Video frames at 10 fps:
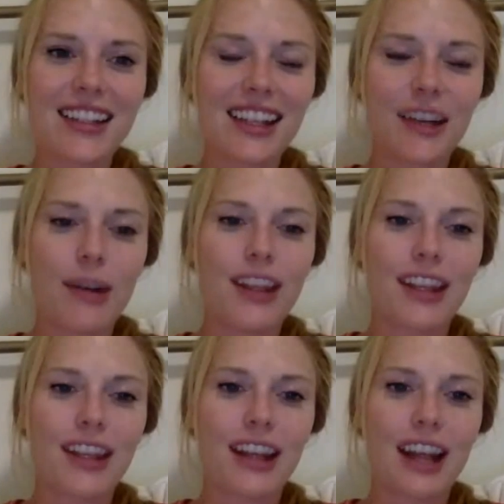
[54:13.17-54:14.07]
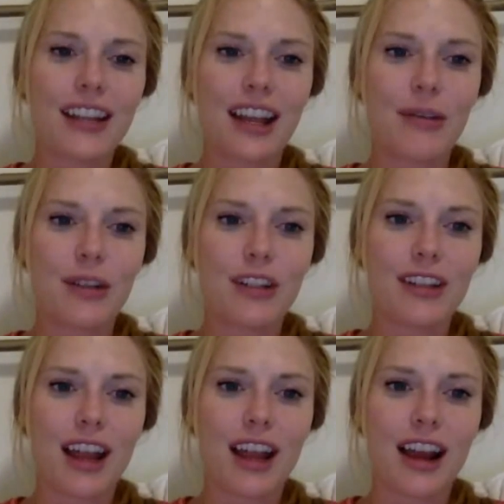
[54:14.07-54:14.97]
the one thing that I said was
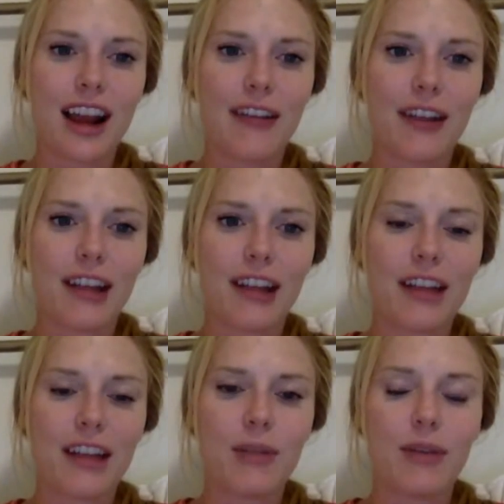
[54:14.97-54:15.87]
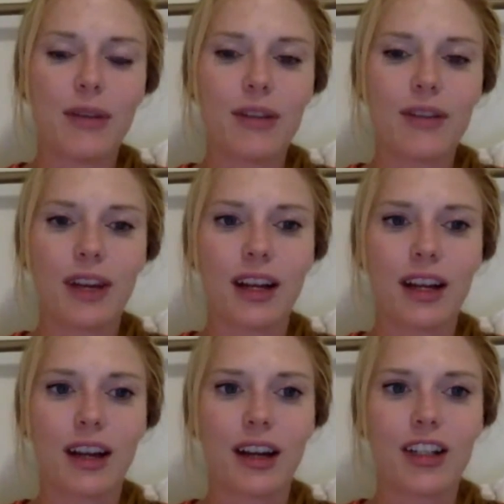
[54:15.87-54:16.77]
that I felt like the movie was very
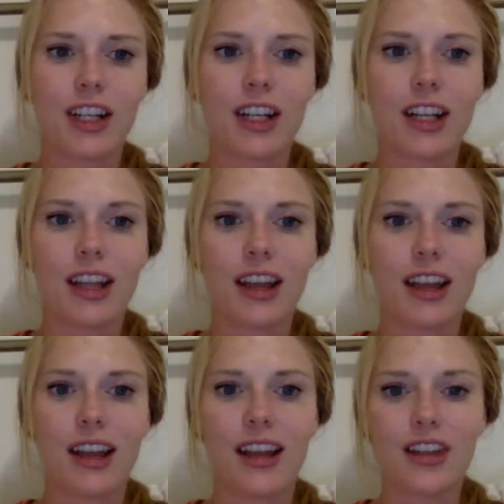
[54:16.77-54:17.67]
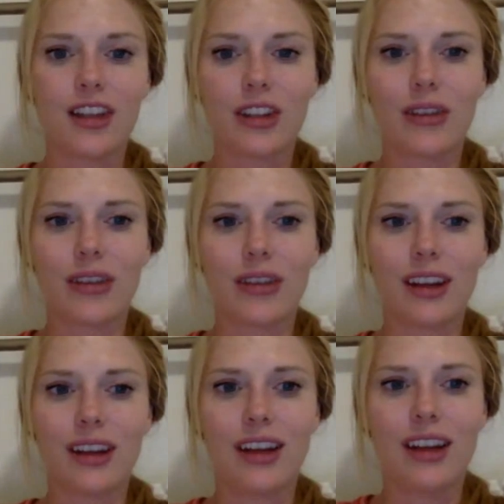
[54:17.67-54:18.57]
encouraging that it showed
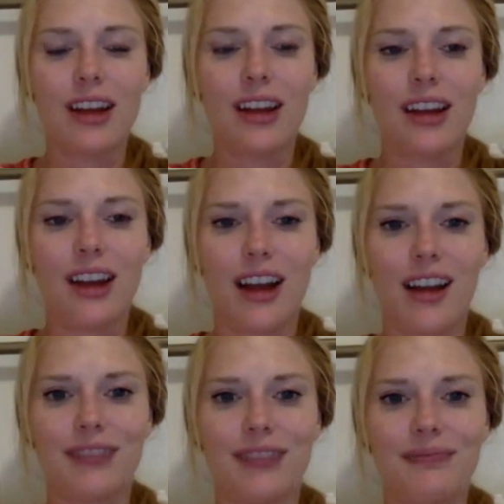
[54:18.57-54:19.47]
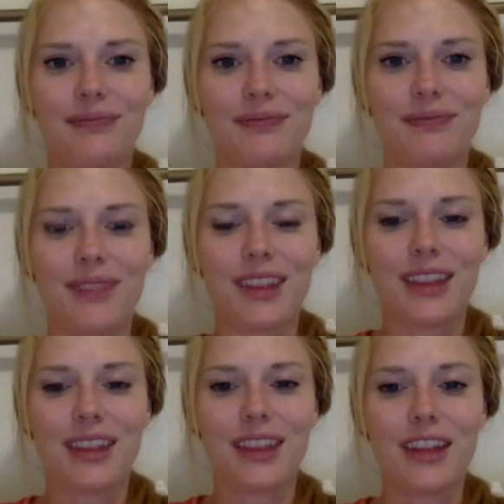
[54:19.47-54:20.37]
that um,
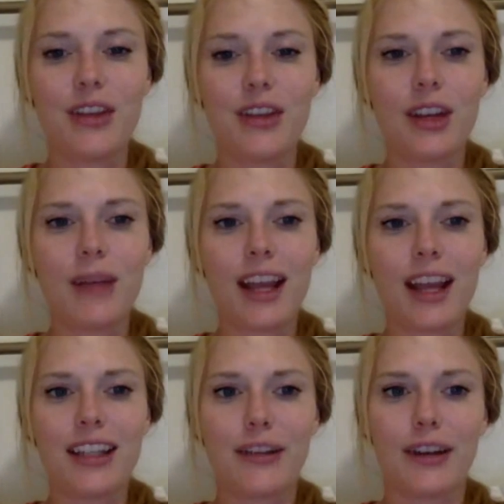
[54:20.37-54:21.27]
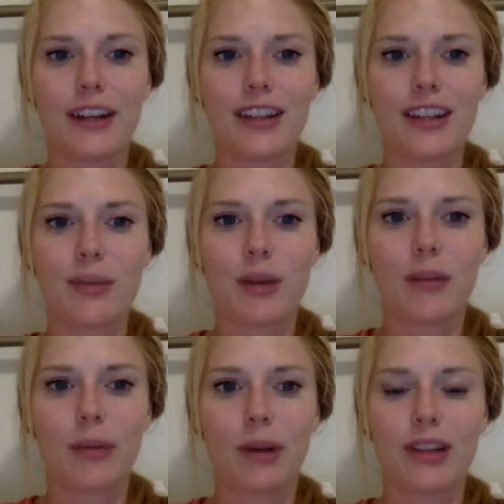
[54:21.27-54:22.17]
you could make a difference as
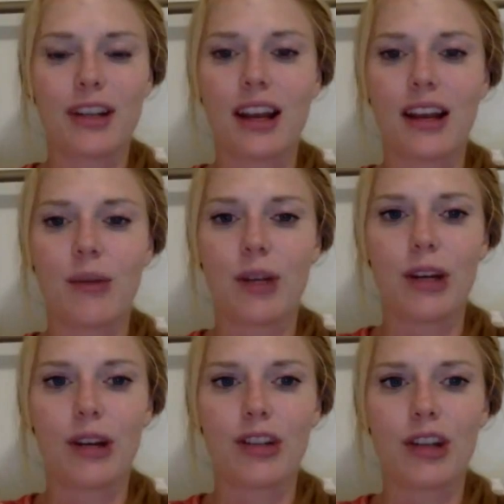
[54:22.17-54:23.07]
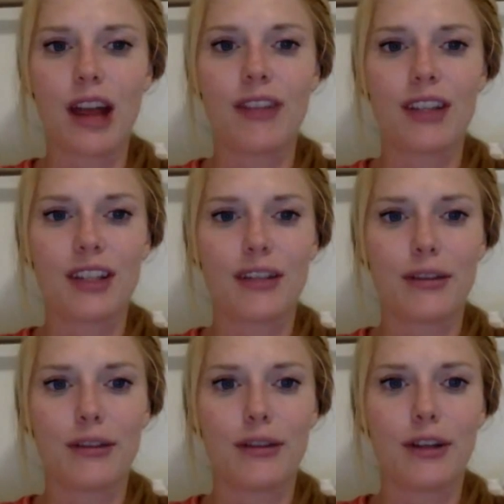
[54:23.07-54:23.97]
one person when you're mm-hmm. striving to
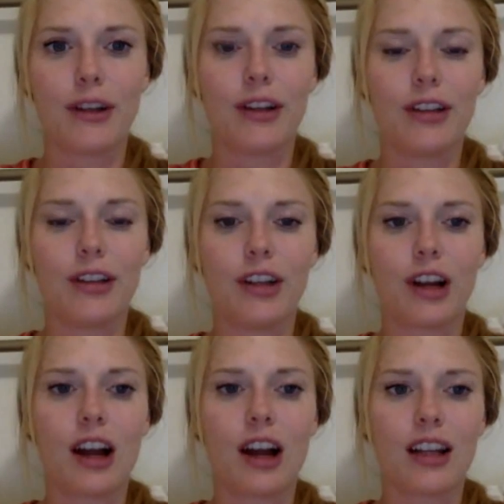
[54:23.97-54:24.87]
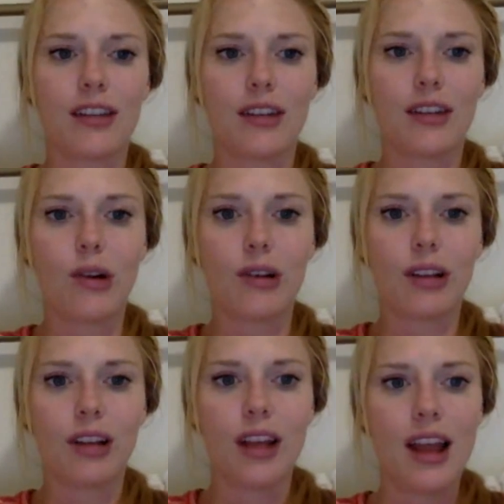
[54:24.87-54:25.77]
fulfill your God given
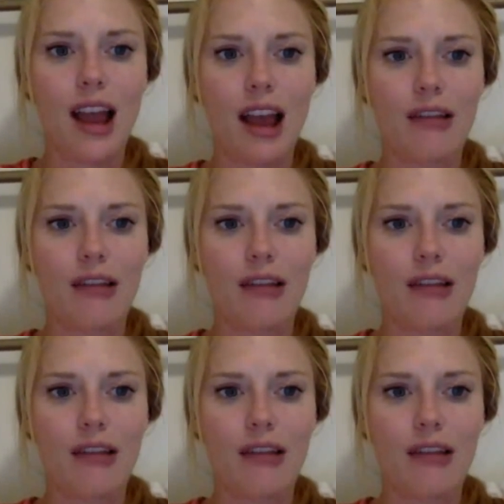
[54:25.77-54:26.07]
role and yeah.